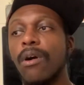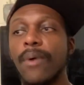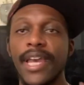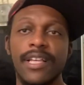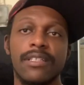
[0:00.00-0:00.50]

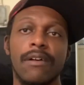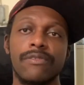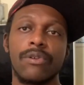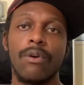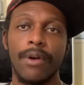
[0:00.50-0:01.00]
ways of
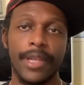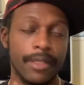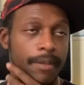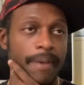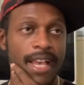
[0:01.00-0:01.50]
scoring
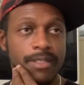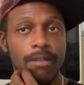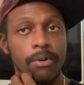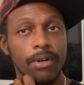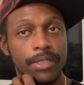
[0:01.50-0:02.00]
the
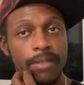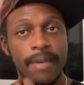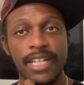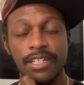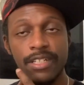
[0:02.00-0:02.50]
basketball than
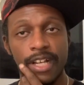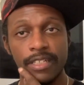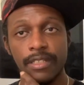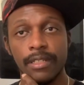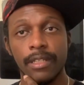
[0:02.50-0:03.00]
Magic
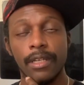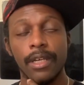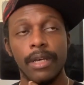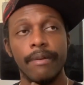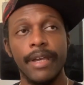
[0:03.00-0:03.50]
Johnson,
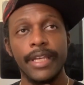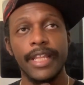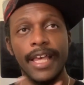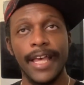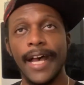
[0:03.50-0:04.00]
all right?
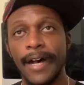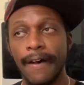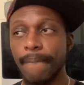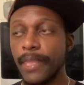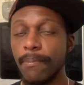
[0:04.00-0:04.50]

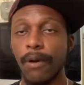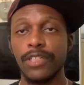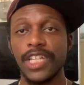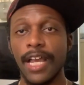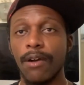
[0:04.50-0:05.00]
They both
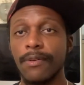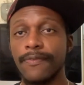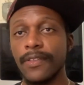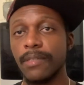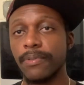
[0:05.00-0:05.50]
shot over
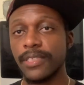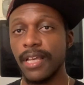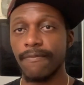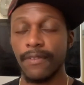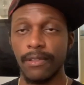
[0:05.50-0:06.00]

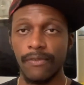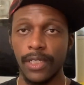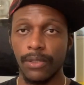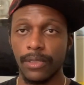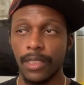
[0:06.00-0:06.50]
50% from the
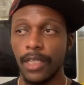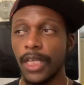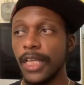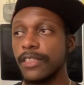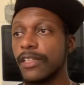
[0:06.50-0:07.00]
field.
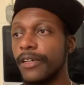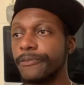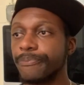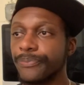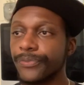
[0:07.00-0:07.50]
So
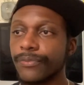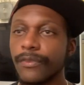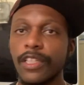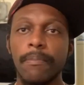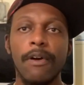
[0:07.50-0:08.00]

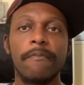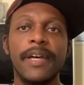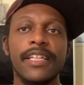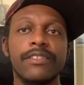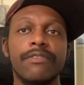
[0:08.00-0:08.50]
they've both
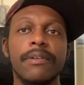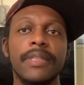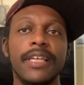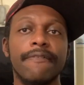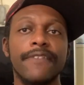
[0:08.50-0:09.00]
been
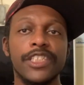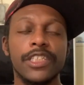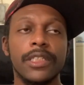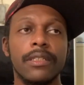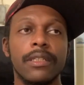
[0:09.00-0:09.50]
extremely efficient